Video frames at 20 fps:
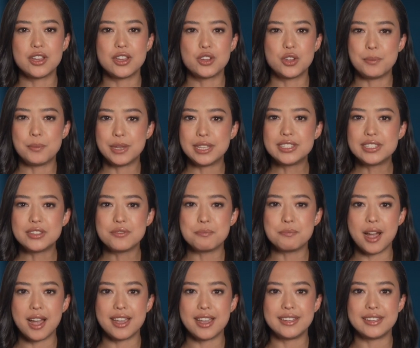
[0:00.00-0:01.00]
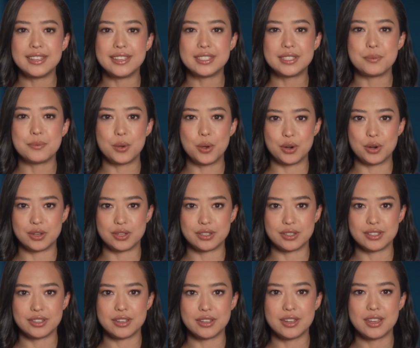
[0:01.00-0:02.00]
Your peace of mind is
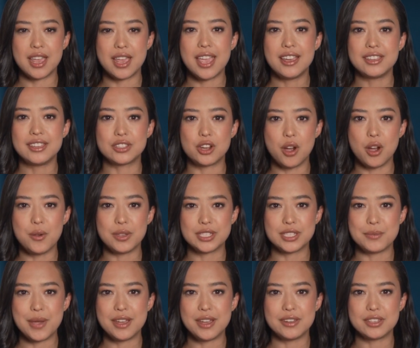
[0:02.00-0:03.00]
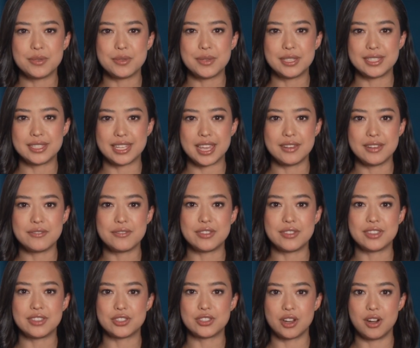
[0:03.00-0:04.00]
important, and it's always better to be safe
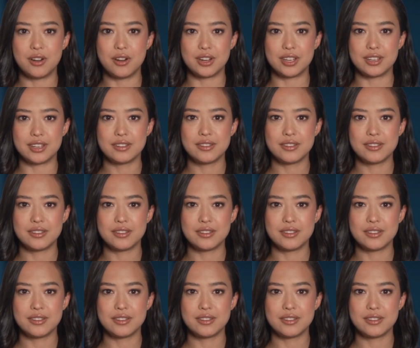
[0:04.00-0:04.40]
than sorry.